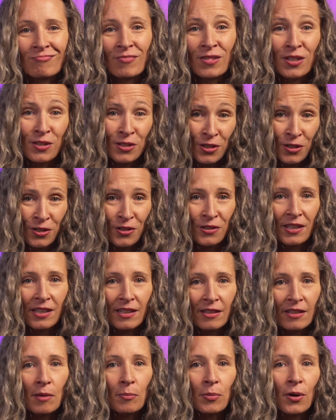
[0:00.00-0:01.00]
The
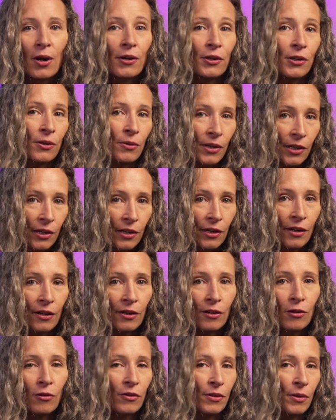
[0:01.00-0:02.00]
journey that brought you
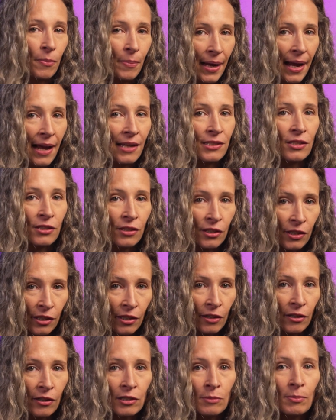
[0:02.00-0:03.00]
here over the past
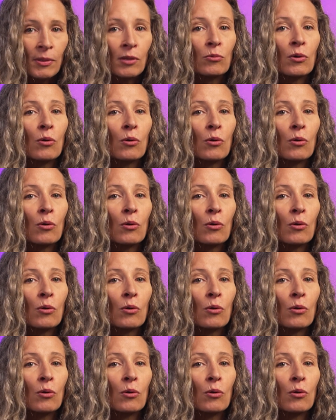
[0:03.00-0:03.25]
year has been